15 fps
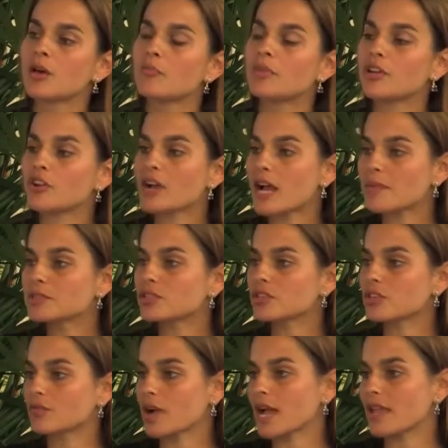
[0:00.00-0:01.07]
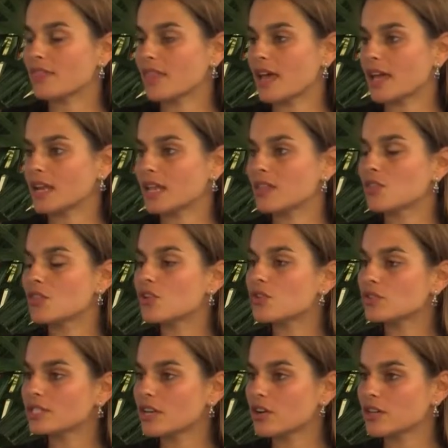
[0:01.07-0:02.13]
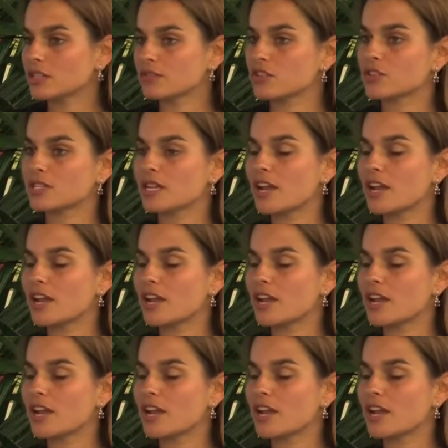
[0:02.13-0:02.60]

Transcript: But you're absolutely right that in those areas of insurance,